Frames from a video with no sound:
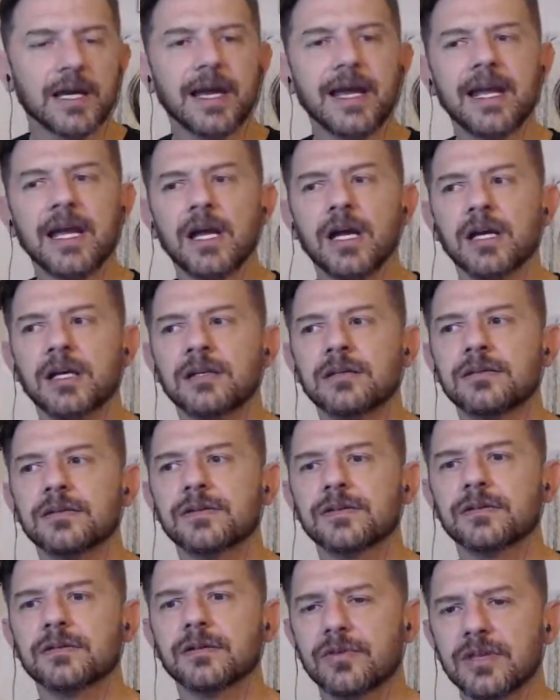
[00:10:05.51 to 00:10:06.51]

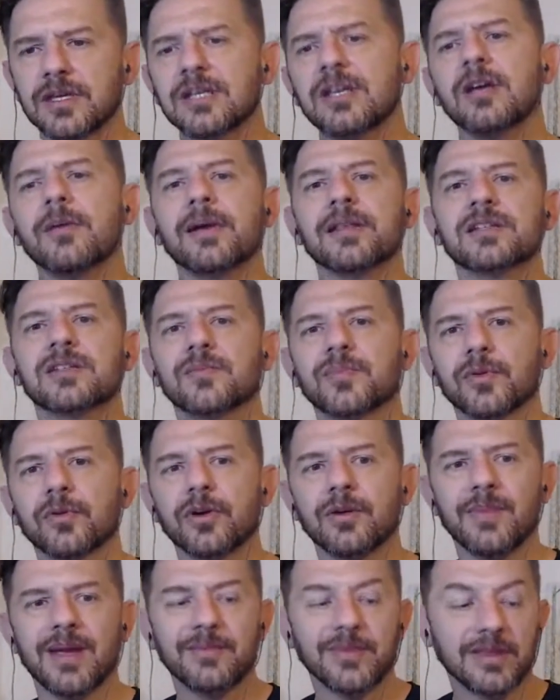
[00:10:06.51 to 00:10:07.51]
And thinking about this
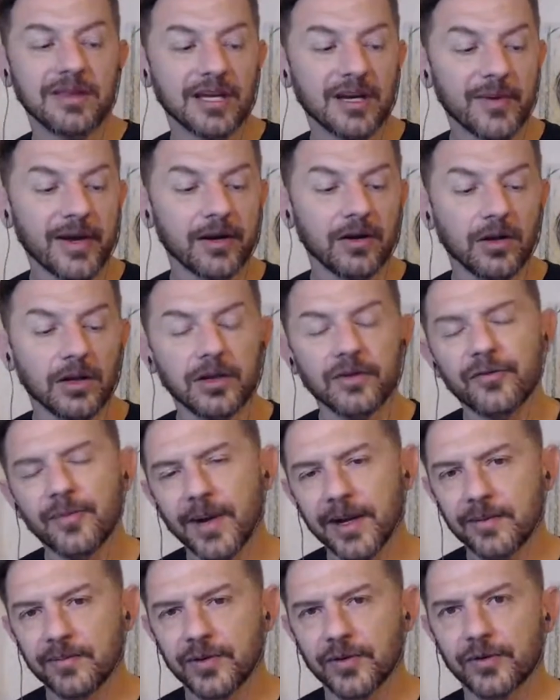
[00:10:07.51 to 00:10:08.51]
employee made me think about all of
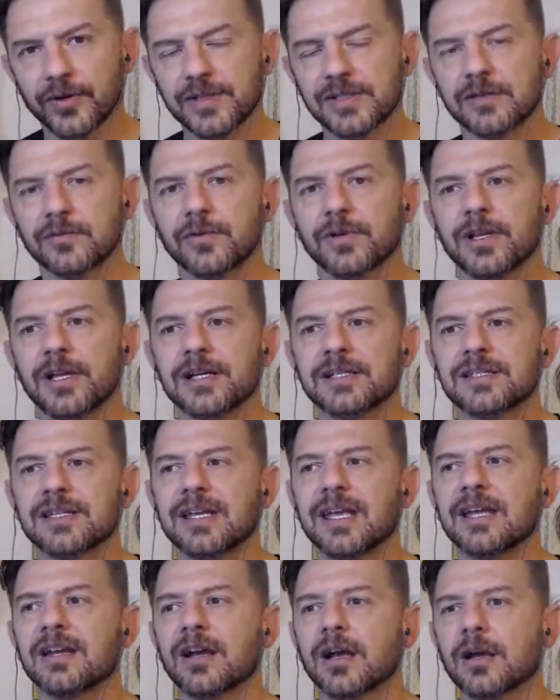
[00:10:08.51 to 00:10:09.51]
my employees and
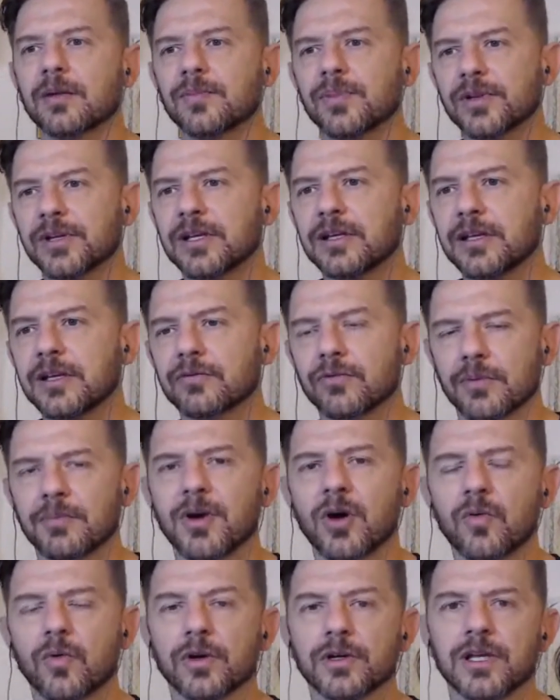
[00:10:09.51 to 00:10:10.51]
realizing in a completely
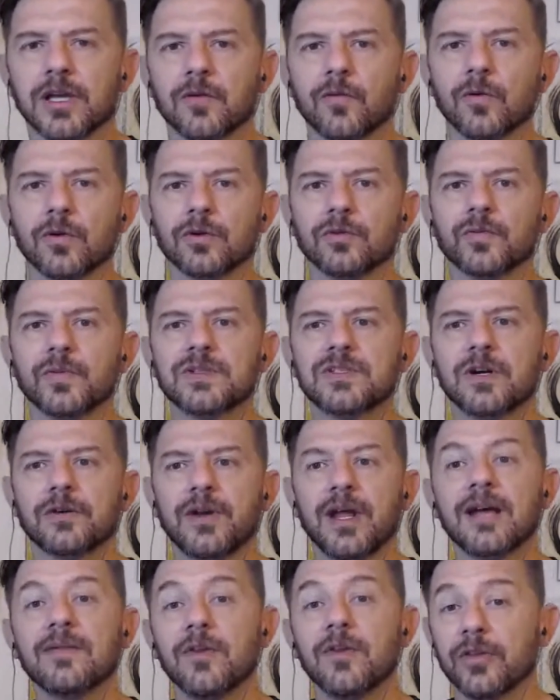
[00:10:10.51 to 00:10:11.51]
remote working world, we
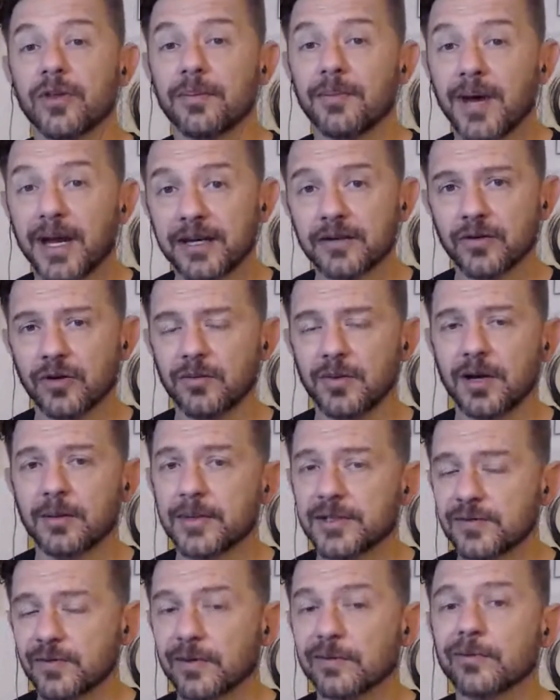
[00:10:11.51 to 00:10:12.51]
don't have all the micro
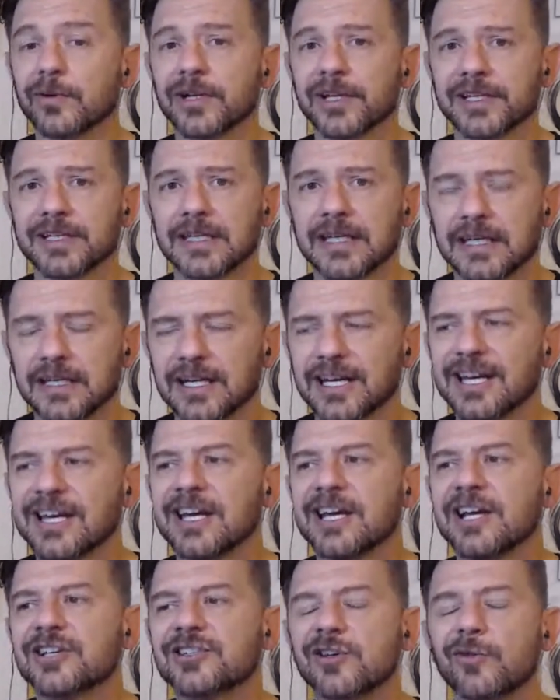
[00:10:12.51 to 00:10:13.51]
moments we really need.
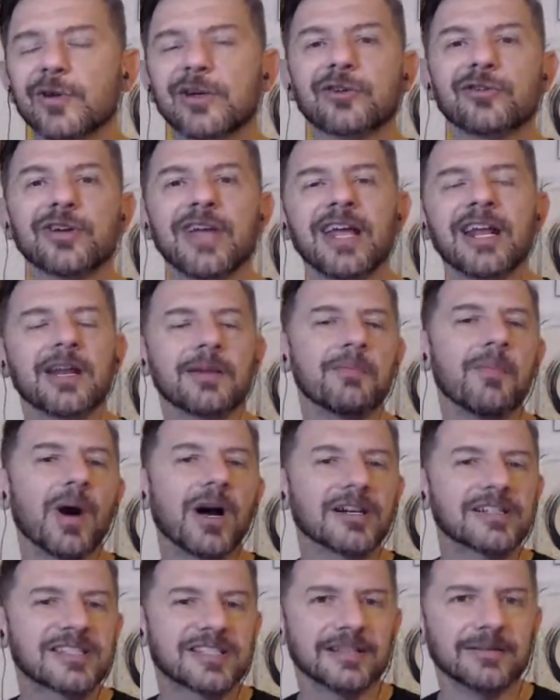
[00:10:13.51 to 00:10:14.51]
So we created
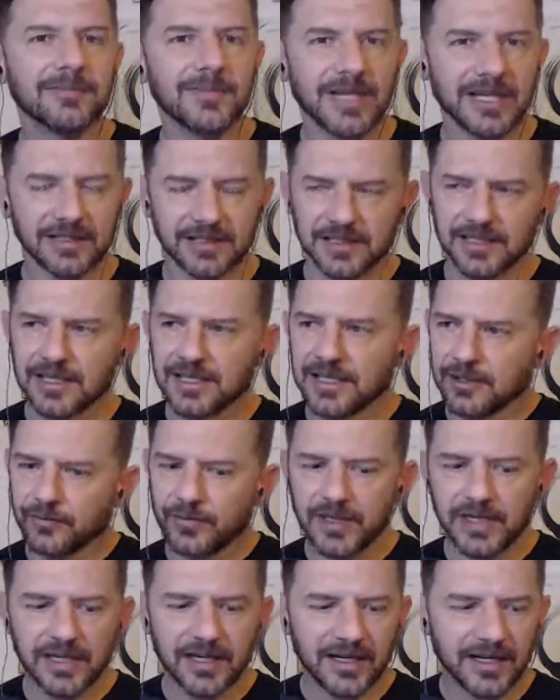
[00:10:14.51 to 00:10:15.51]
Mugs and Meet.
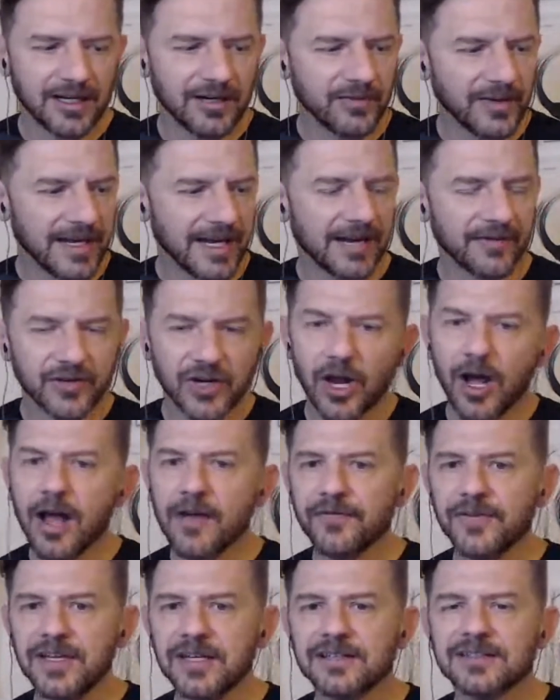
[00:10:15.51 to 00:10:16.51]
We have
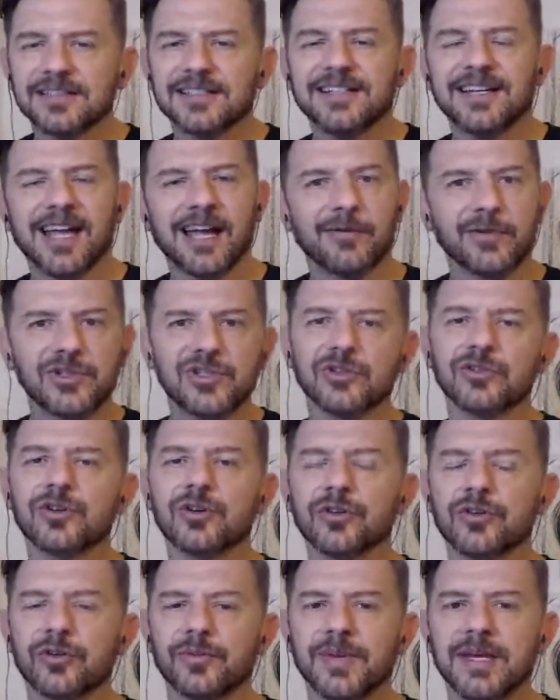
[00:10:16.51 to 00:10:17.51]
coffee and we do
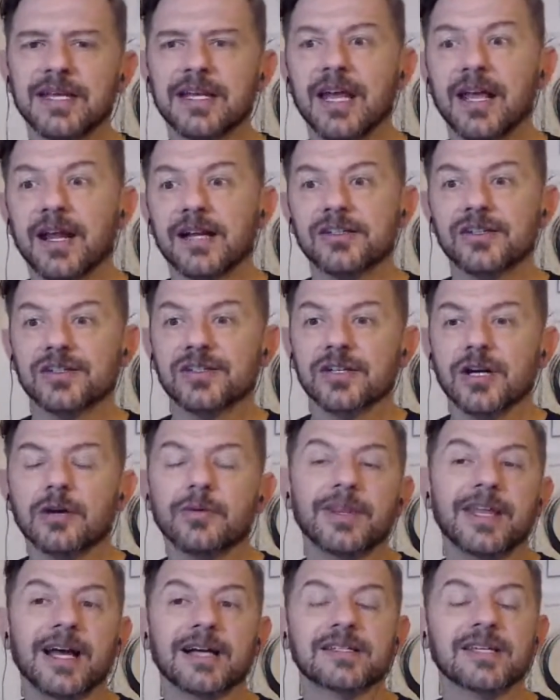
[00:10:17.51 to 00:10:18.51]
Google Meet. And I just
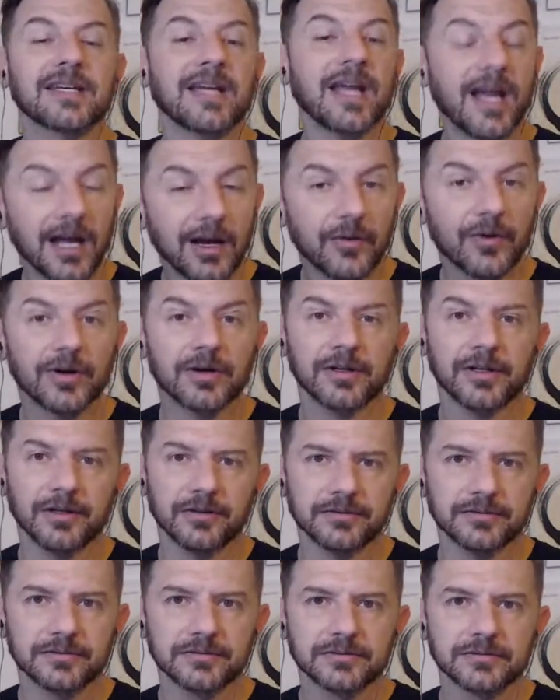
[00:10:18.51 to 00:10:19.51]
start with asking, how are
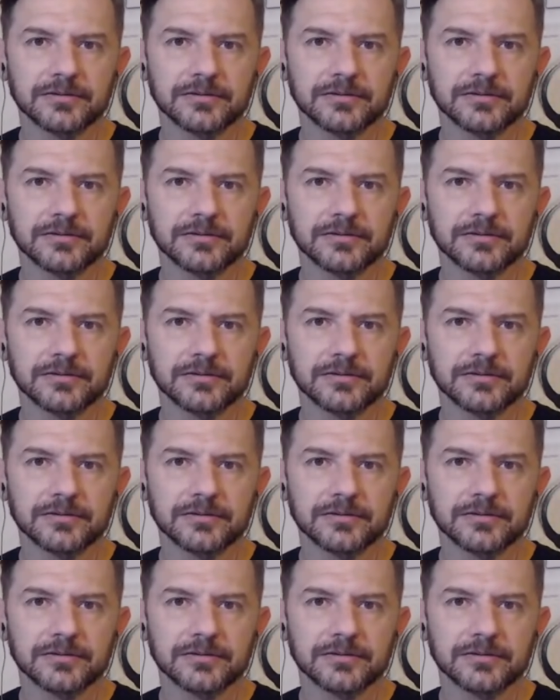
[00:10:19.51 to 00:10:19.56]
you?